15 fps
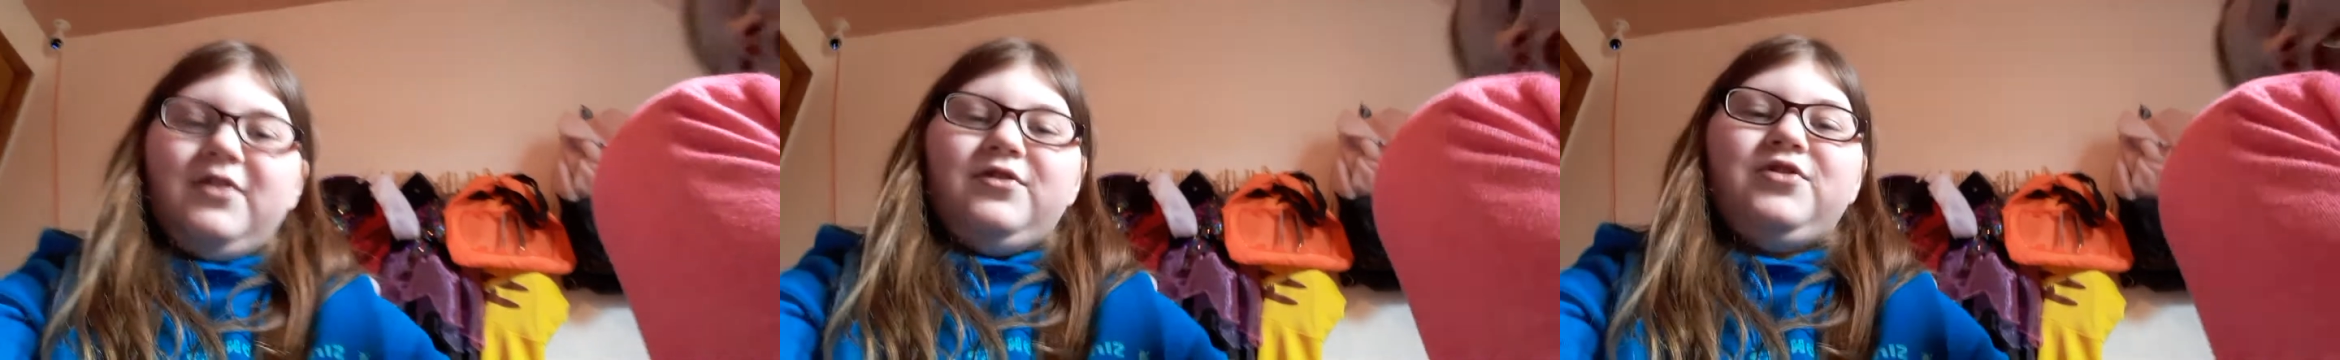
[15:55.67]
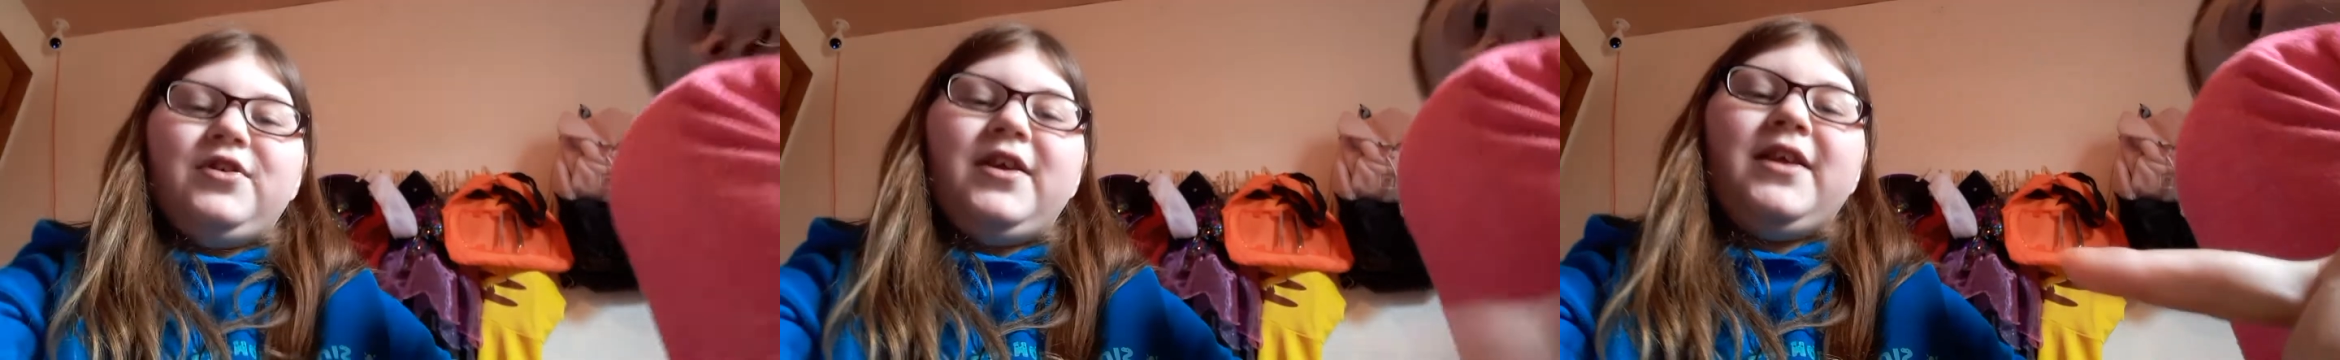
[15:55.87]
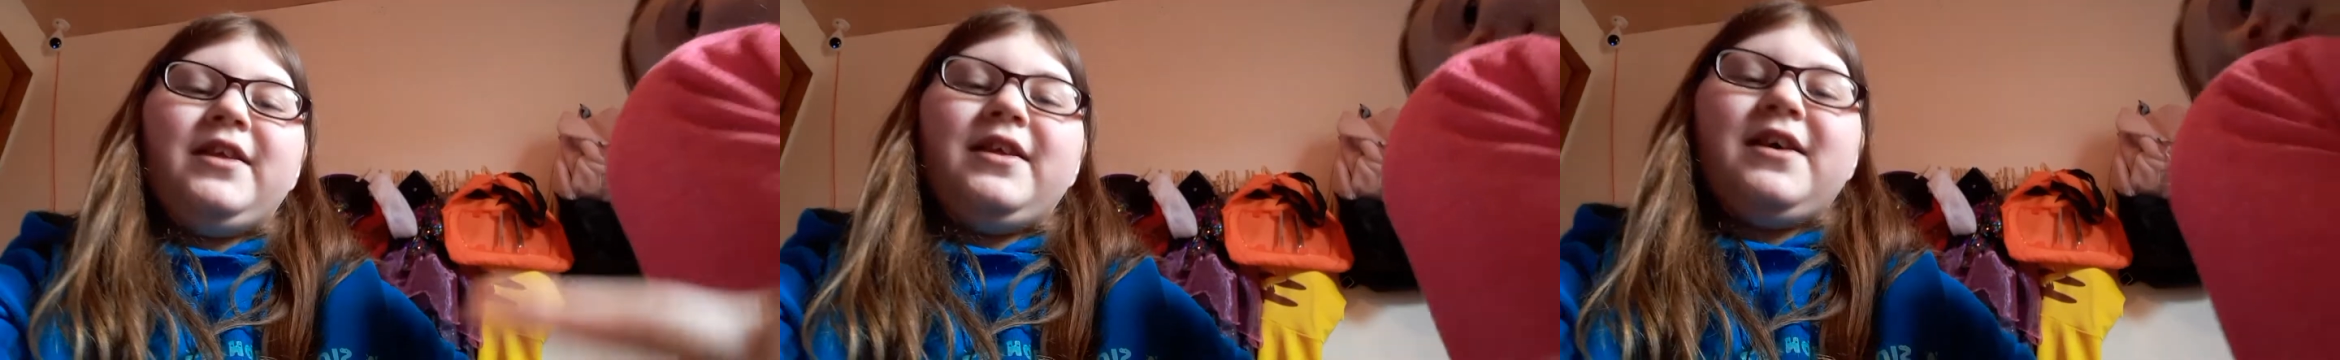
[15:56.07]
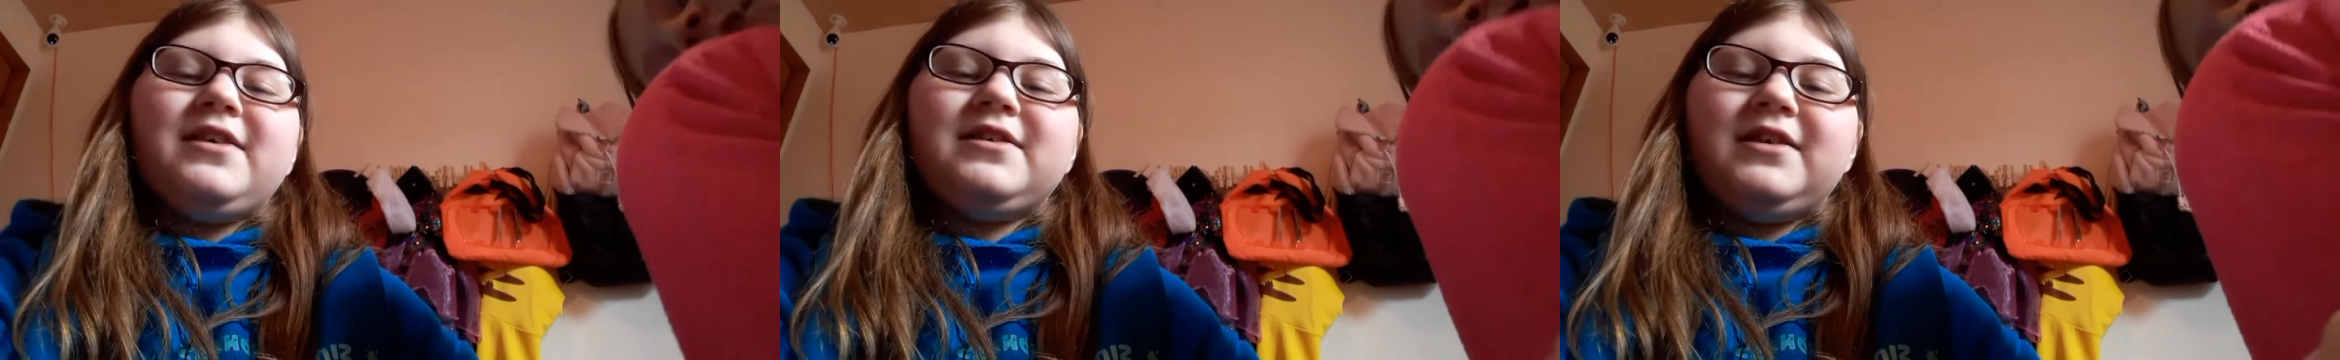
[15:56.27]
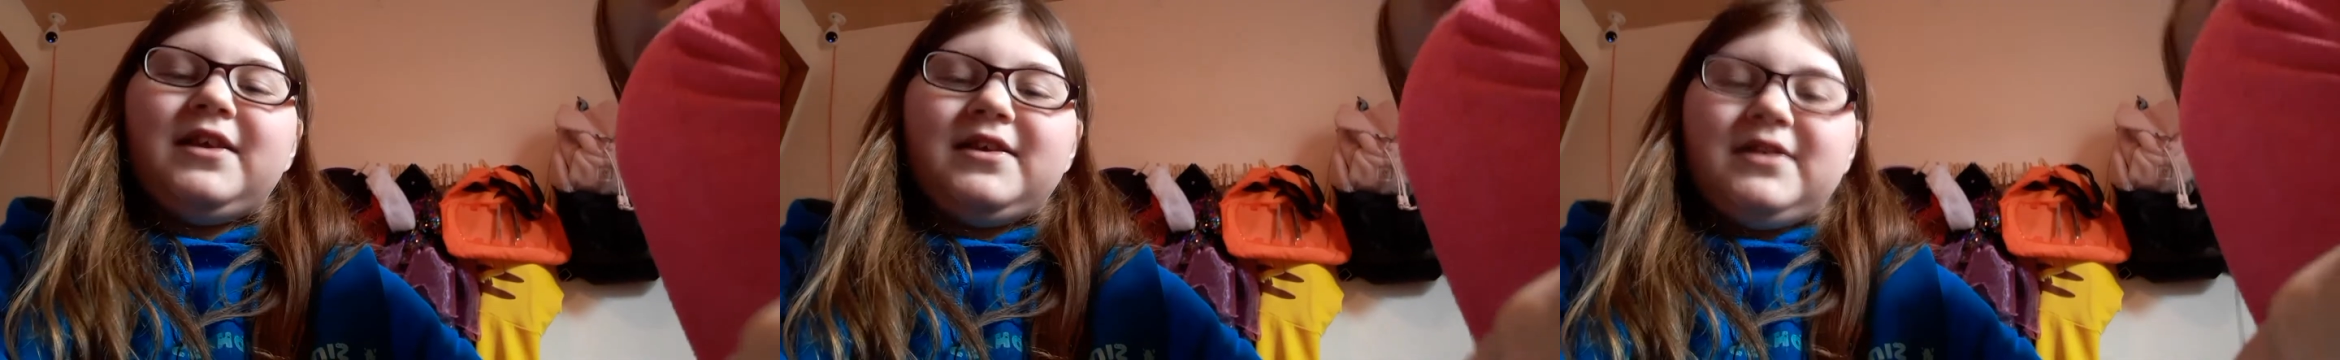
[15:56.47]
you're trading this,
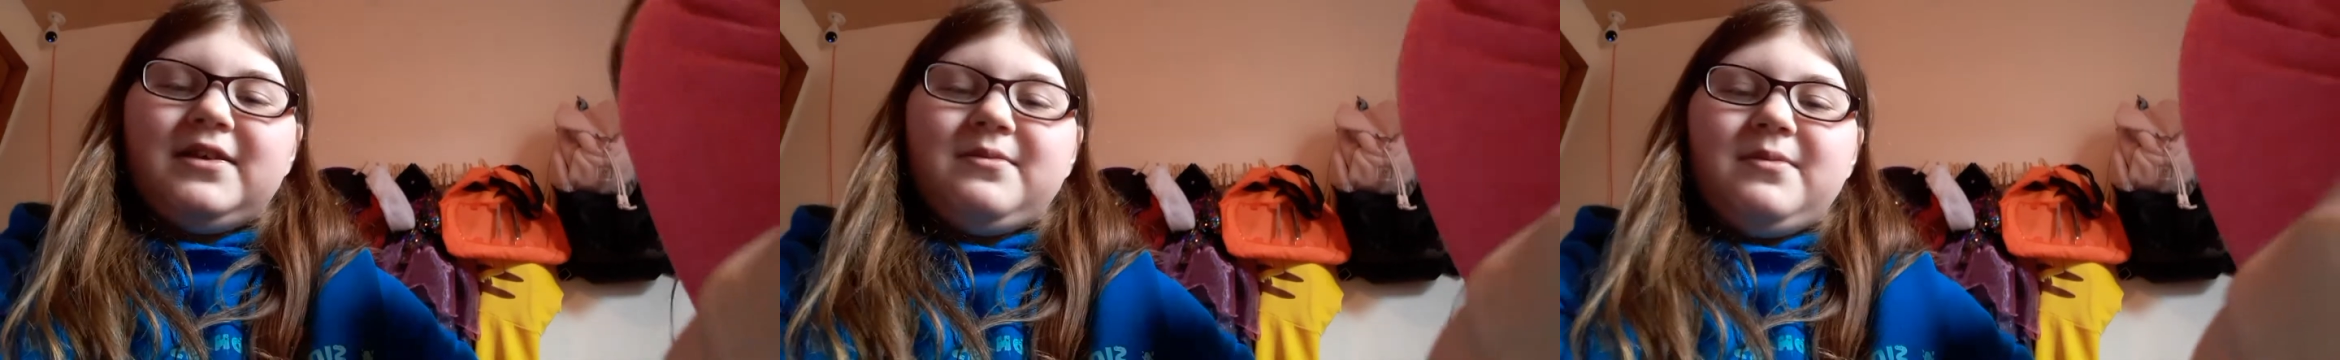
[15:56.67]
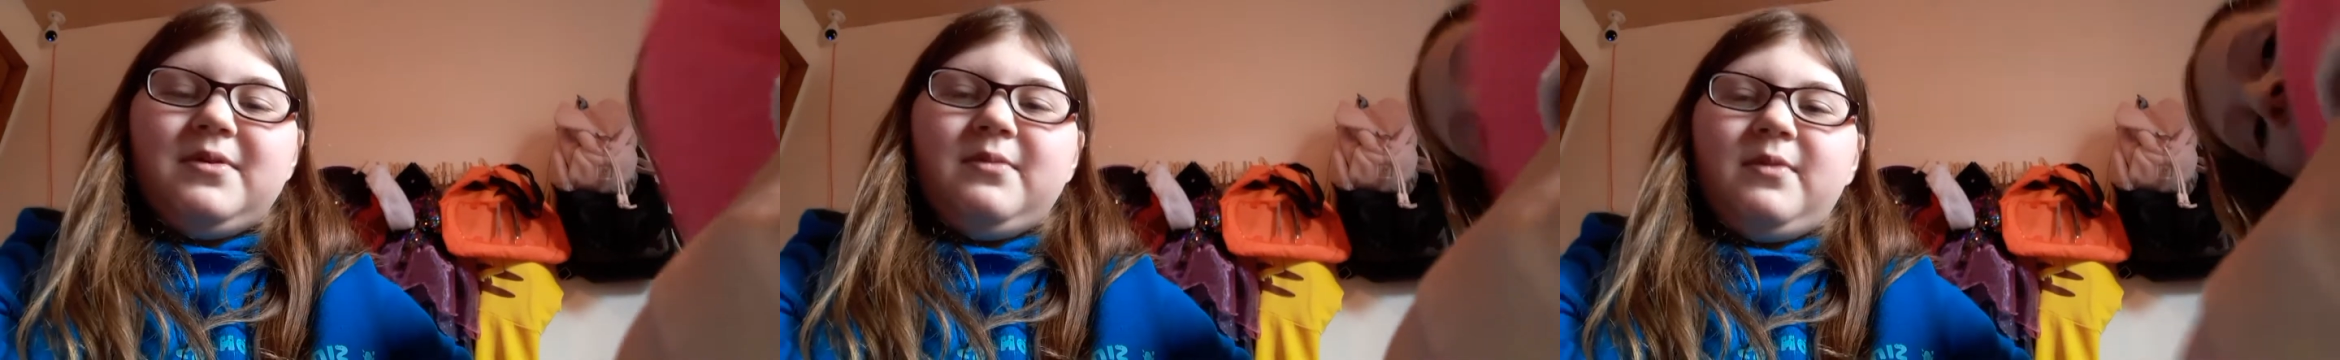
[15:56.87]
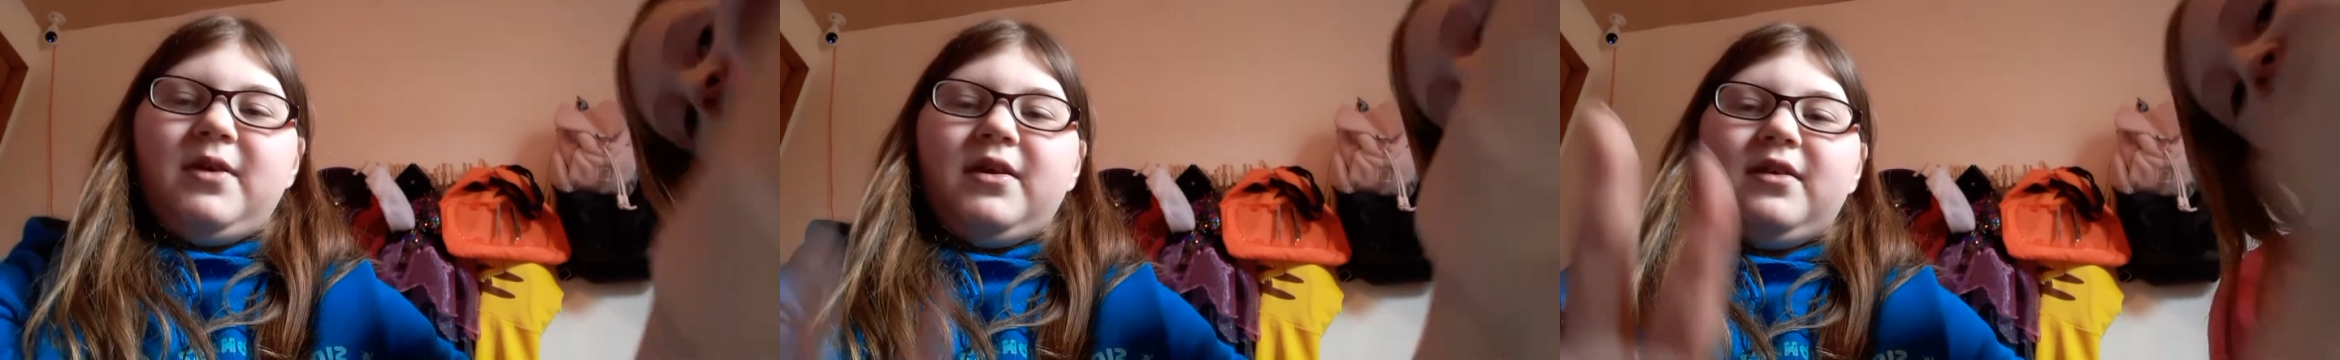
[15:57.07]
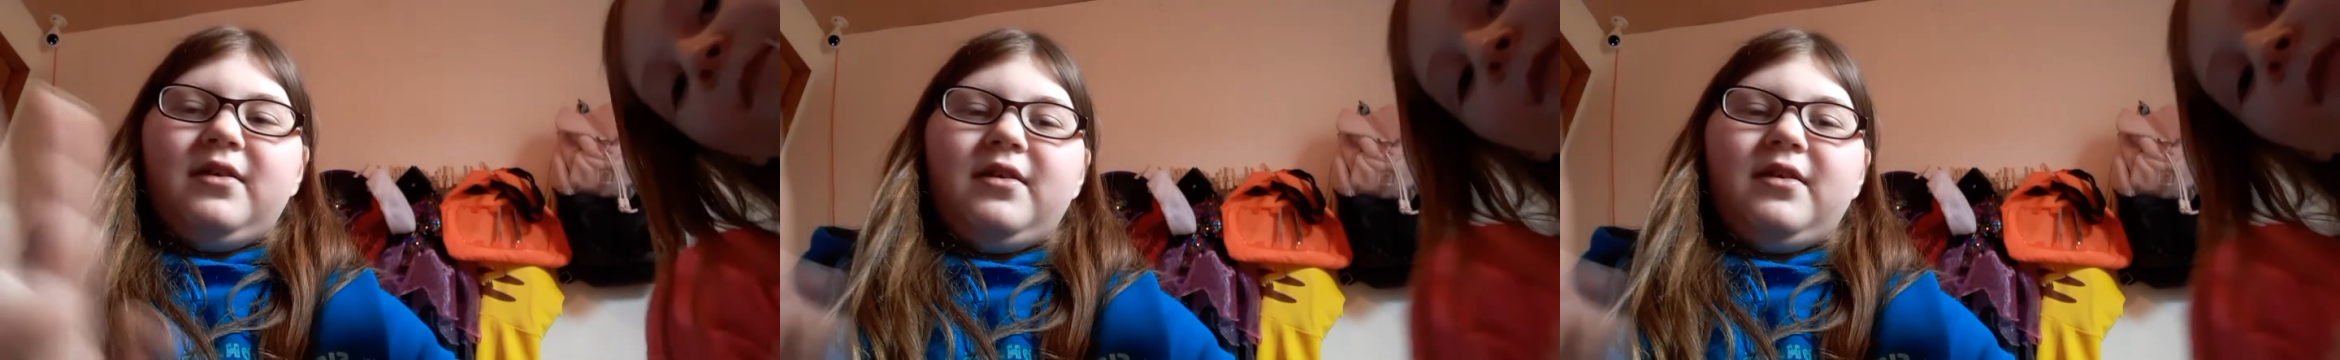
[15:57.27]
and okay. I said me me.